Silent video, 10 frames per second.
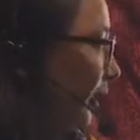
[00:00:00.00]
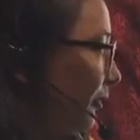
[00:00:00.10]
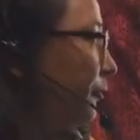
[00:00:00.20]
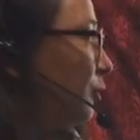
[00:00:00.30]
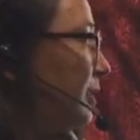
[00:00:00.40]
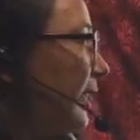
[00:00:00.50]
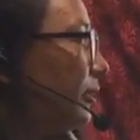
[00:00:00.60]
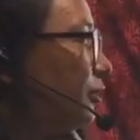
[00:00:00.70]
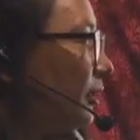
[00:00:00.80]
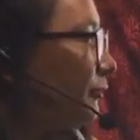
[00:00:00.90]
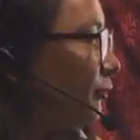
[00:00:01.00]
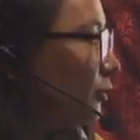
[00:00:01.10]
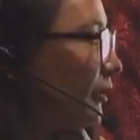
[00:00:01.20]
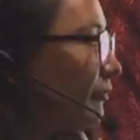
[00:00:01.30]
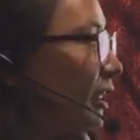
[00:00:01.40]
foods like junk foods
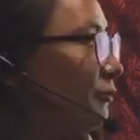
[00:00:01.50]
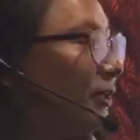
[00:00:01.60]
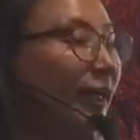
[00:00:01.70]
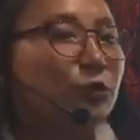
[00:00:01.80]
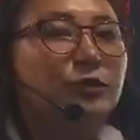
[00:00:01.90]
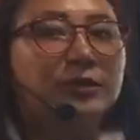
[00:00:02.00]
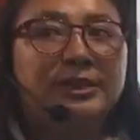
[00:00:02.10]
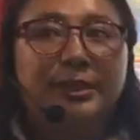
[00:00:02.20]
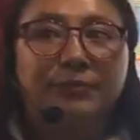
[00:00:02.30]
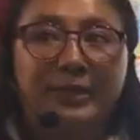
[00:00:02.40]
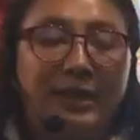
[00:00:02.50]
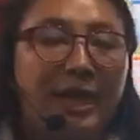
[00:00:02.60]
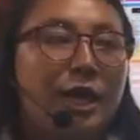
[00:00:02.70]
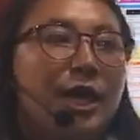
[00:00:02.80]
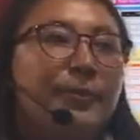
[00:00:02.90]
and fast food like noodles and pizza
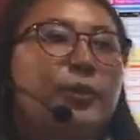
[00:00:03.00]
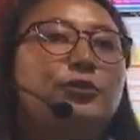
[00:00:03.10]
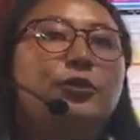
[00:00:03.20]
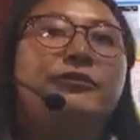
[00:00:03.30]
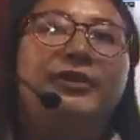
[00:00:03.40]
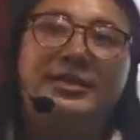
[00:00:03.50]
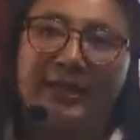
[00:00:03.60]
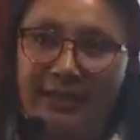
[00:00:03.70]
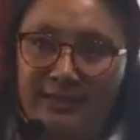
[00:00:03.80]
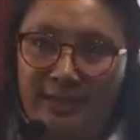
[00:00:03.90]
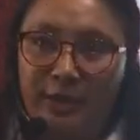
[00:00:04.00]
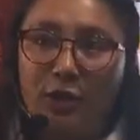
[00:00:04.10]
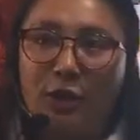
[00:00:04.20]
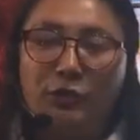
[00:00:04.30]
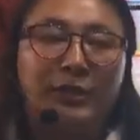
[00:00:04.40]
because your friends are eating.
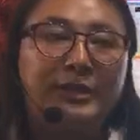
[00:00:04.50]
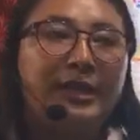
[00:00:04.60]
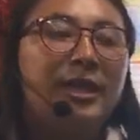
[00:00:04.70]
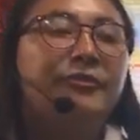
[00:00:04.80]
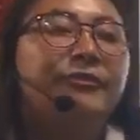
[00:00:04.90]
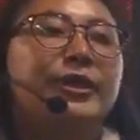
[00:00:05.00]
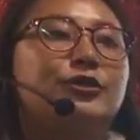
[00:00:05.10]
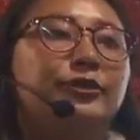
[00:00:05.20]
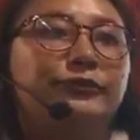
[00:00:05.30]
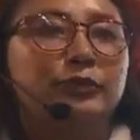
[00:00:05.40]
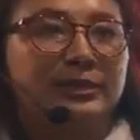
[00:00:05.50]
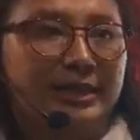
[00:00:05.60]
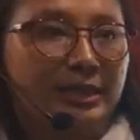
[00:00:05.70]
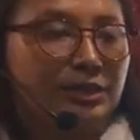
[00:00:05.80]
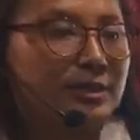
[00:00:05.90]
So that affects your food
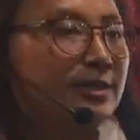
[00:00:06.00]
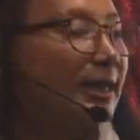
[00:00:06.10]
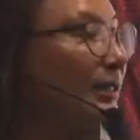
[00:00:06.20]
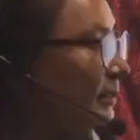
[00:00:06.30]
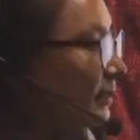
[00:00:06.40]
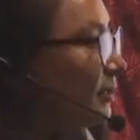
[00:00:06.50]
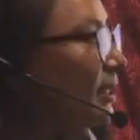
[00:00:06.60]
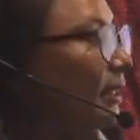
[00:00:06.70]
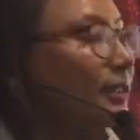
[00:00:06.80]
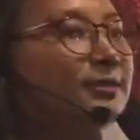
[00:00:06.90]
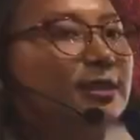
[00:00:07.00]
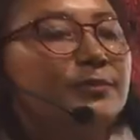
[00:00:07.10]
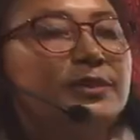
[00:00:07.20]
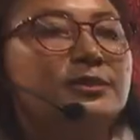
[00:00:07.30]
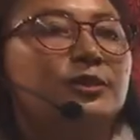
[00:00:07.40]
selections. In turn, it
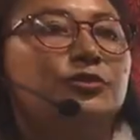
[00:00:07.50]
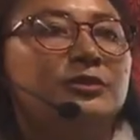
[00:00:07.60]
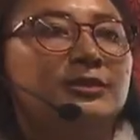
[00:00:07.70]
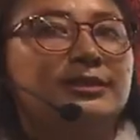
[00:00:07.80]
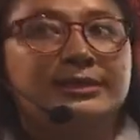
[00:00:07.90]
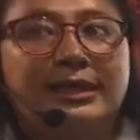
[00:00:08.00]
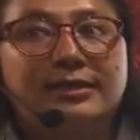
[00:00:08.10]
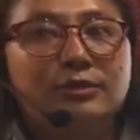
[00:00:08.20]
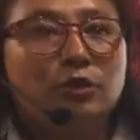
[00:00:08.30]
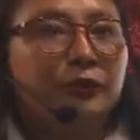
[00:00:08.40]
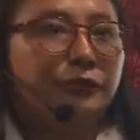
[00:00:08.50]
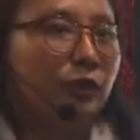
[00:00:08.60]
determines the nutritional status of your